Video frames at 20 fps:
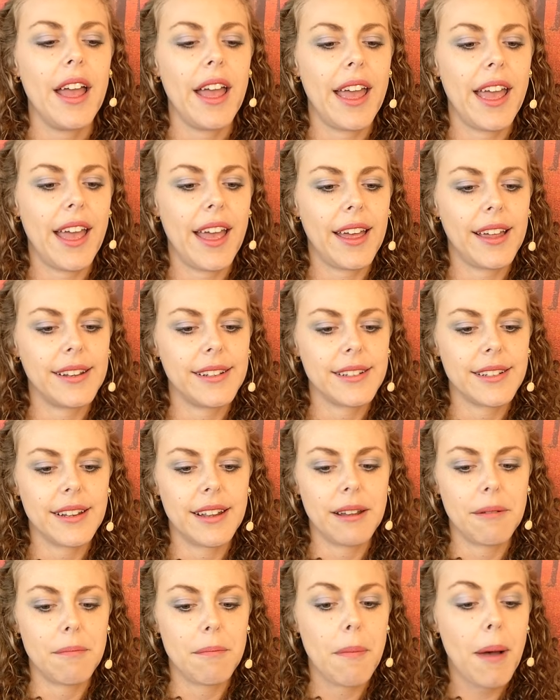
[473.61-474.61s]
And
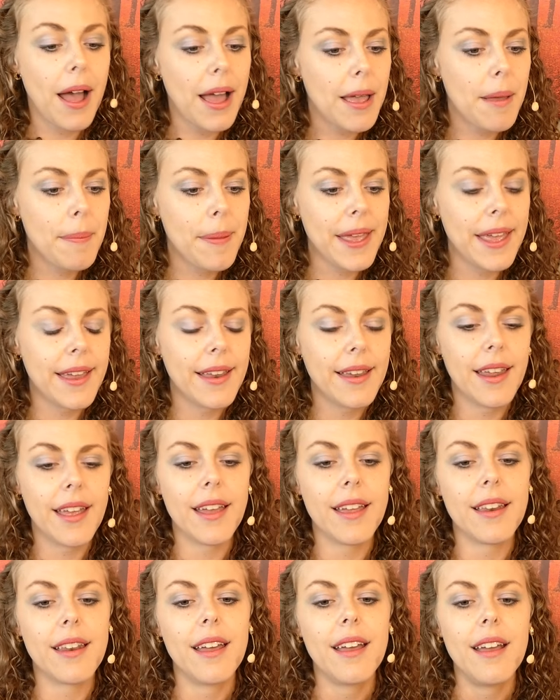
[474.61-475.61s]
in my
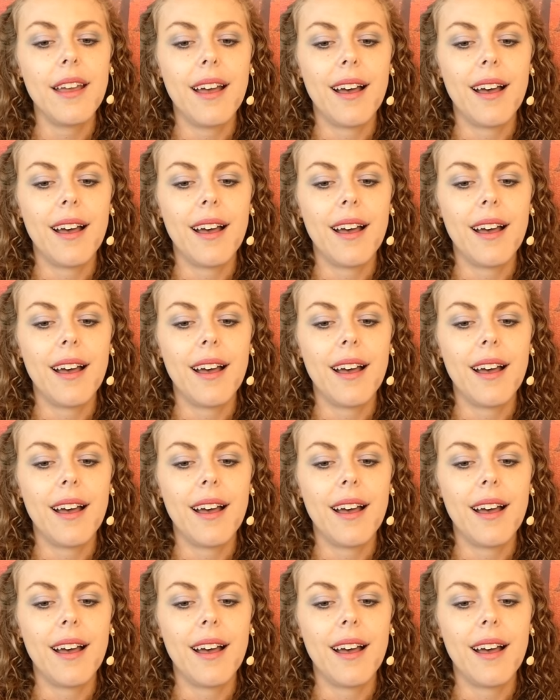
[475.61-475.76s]
opinion,